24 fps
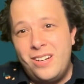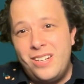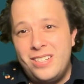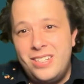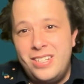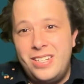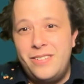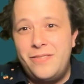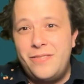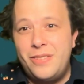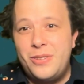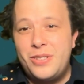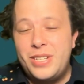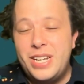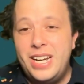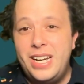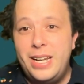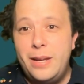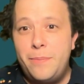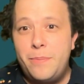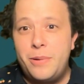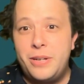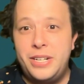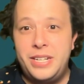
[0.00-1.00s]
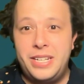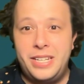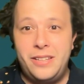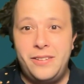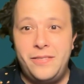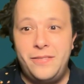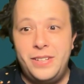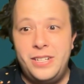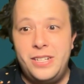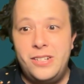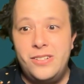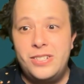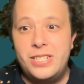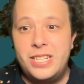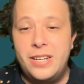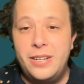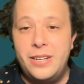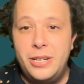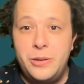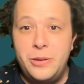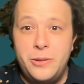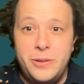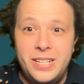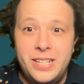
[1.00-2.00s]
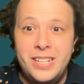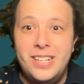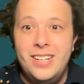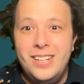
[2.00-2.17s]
and if there's any particular videos that you would